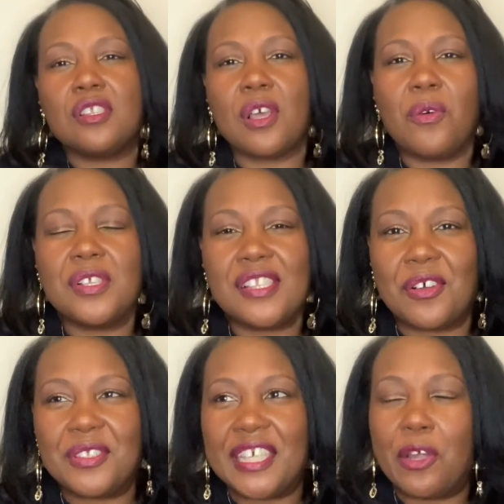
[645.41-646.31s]
So-and-so
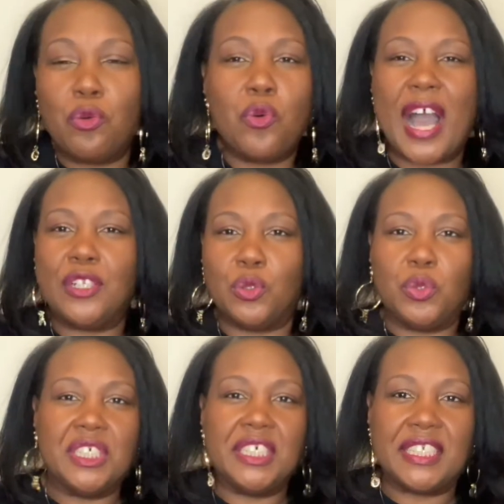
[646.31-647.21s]
said, ooh, I do
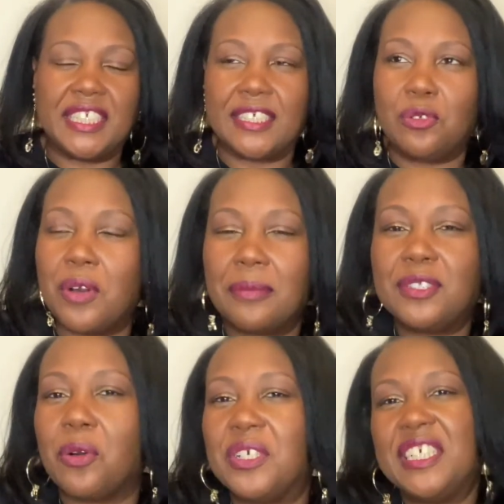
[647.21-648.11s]
good at this. Ooh, I'm
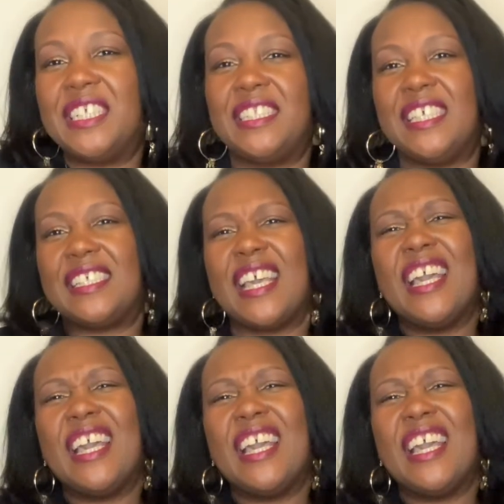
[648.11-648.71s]
so good at this.